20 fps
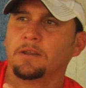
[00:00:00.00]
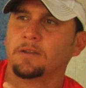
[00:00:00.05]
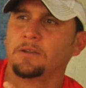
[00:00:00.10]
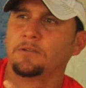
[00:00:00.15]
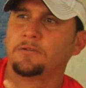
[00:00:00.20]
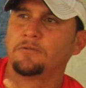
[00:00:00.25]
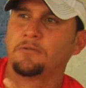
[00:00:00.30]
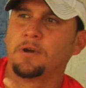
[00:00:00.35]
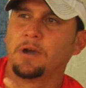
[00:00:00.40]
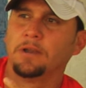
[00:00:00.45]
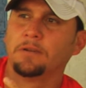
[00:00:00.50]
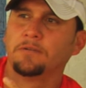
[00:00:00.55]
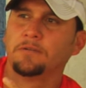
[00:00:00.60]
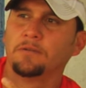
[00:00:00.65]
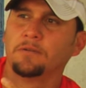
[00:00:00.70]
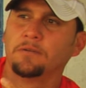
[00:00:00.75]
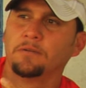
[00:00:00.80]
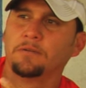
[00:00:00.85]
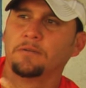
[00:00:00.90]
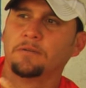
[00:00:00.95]
You try
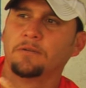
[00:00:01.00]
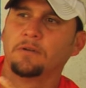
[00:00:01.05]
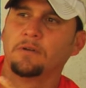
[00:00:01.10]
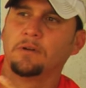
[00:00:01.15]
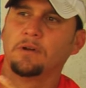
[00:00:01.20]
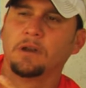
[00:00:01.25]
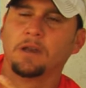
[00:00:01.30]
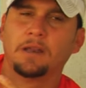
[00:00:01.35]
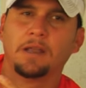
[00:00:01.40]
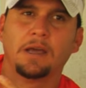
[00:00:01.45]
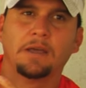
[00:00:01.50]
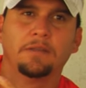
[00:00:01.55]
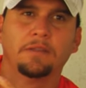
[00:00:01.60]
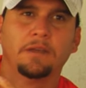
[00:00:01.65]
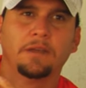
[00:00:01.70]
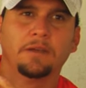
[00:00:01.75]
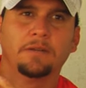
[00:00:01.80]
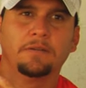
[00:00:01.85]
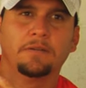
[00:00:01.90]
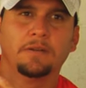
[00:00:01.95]
to, to hold it like
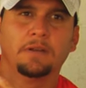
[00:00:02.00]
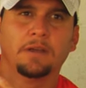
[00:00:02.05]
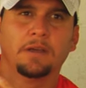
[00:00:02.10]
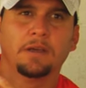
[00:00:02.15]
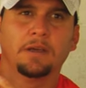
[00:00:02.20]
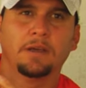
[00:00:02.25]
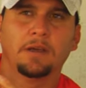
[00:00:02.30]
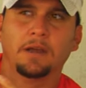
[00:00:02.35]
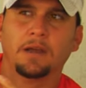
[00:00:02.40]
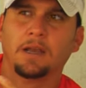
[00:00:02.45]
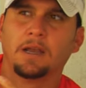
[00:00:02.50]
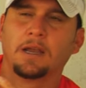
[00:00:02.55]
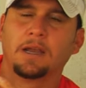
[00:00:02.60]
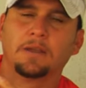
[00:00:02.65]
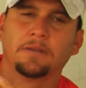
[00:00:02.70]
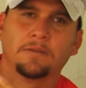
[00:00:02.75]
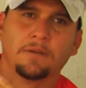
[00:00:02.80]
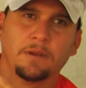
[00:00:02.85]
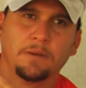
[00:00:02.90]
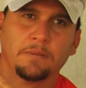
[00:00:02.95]
this, and like
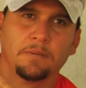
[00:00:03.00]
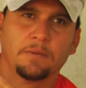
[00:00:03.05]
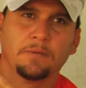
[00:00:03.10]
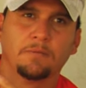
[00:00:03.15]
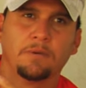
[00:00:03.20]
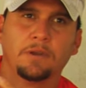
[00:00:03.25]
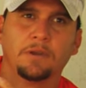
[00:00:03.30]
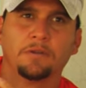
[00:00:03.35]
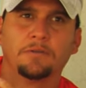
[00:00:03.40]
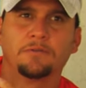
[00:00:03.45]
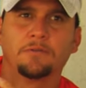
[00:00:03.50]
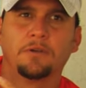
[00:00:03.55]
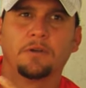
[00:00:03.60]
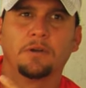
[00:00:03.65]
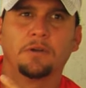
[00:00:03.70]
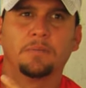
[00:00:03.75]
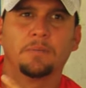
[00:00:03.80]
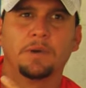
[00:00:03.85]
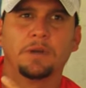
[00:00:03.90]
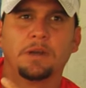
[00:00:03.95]
I say, when you
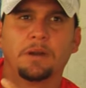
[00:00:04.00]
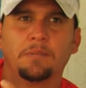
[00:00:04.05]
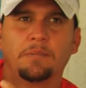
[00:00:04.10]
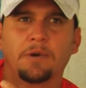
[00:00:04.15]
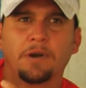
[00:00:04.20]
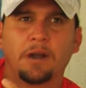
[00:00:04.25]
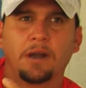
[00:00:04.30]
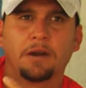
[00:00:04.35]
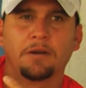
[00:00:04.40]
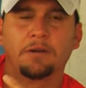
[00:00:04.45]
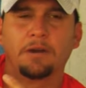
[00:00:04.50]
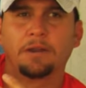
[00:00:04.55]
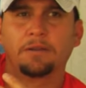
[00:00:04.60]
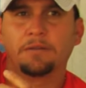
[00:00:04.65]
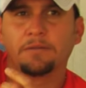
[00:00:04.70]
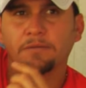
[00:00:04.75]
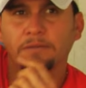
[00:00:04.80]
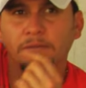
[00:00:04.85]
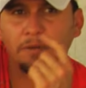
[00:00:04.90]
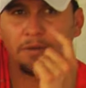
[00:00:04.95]
try to be
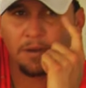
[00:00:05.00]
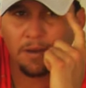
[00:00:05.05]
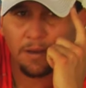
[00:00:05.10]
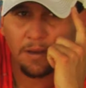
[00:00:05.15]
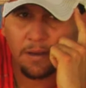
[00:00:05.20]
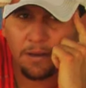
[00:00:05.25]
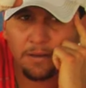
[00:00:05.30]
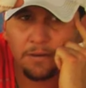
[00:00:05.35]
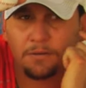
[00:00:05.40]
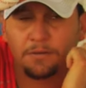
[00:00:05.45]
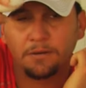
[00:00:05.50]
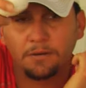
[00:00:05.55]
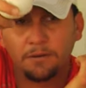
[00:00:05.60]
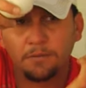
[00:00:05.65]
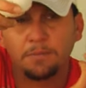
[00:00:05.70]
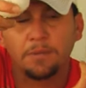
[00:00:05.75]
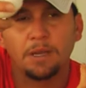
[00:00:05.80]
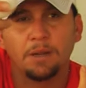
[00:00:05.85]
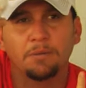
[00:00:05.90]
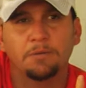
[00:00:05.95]
aggressive, you know,
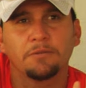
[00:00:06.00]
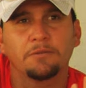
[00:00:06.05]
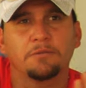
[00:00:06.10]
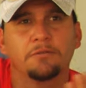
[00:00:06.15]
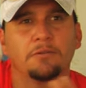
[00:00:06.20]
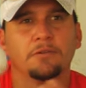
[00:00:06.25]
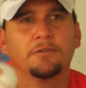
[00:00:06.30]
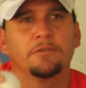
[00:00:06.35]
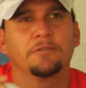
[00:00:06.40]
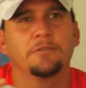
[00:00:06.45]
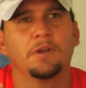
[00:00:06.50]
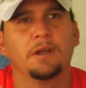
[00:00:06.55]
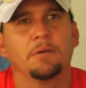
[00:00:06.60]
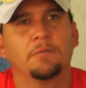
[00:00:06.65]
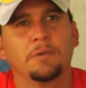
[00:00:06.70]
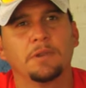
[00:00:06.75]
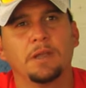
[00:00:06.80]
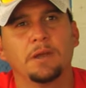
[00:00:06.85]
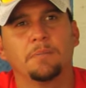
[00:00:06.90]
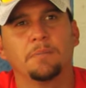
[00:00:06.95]
be able to throw a strike
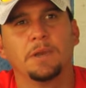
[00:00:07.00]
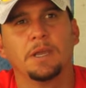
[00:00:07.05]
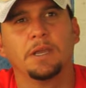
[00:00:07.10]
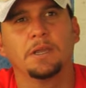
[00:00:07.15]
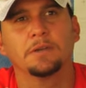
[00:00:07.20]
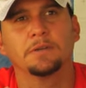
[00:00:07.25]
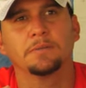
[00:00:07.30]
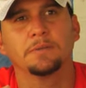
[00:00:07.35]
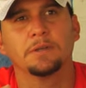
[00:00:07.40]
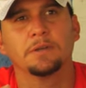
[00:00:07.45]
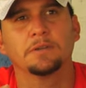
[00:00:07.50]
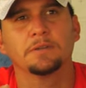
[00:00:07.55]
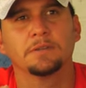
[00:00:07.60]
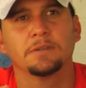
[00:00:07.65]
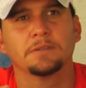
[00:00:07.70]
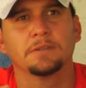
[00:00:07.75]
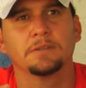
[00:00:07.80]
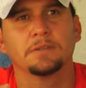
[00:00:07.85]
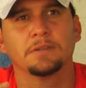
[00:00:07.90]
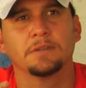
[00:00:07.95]
with that pitch because
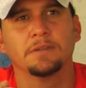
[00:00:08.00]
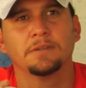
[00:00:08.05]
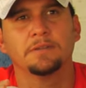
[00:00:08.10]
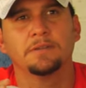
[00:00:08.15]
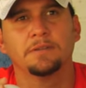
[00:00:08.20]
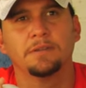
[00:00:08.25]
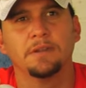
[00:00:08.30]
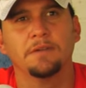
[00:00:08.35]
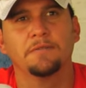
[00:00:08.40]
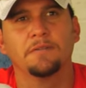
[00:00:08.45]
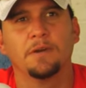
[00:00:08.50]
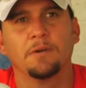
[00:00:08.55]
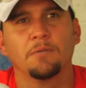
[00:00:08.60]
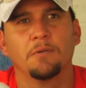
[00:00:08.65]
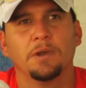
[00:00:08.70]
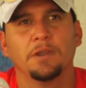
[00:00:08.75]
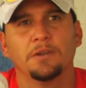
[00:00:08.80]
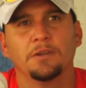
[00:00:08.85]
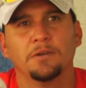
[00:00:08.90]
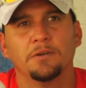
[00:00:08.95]
it's, it's different
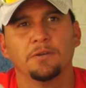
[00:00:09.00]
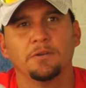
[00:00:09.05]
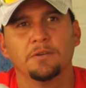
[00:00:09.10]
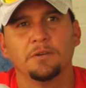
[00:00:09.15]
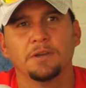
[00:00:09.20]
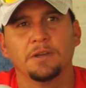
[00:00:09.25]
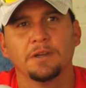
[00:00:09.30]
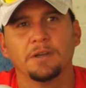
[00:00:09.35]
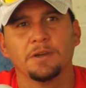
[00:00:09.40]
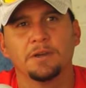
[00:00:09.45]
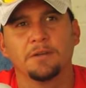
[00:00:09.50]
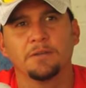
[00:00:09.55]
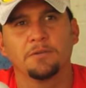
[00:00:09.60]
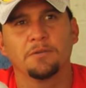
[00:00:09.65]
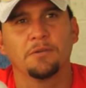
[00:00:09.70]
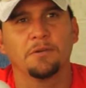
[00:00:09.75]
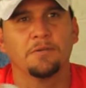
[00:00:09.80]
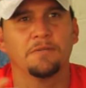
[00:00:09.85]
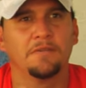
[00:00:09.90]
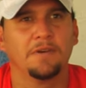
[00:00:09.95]
when you
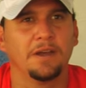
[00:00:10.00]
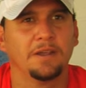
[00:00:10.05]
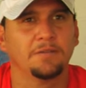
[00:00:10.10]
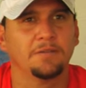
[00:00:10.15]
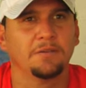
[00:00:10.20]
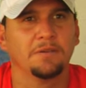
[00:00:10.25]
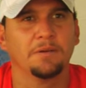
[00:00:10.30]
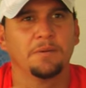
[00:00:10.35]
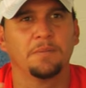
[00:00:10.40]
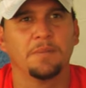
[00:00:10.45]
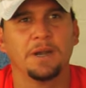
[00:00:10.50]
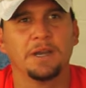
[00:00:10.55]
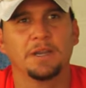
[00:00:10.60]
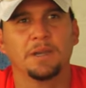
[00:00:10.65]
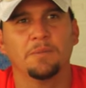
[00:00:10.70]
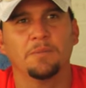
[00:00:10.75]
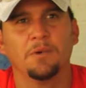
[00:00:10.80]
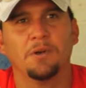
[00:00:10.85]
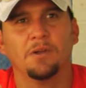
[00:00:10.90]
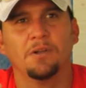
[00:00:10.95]
throw a fastball and a
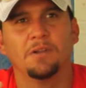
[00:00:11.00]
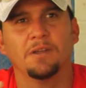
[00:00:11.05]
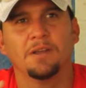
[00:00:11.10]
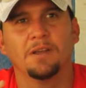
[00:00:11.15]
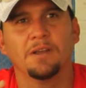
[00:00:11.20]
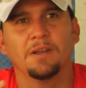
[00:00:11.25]
breaking ball.